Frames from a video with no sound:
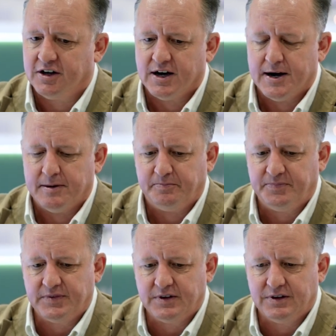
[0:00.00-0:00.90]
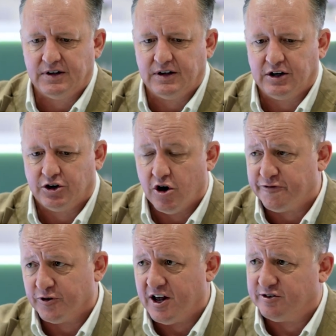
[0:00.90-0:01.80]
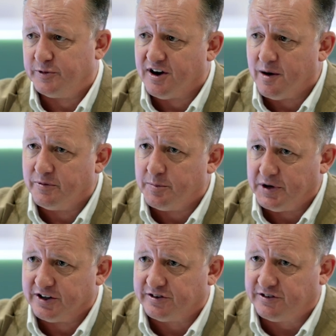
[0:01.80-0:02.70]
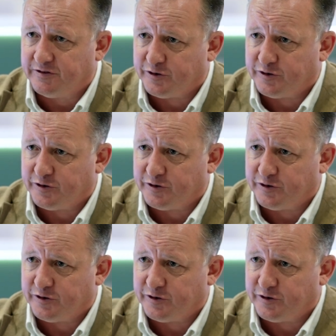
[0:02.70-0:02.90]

Gulfood has become the biggest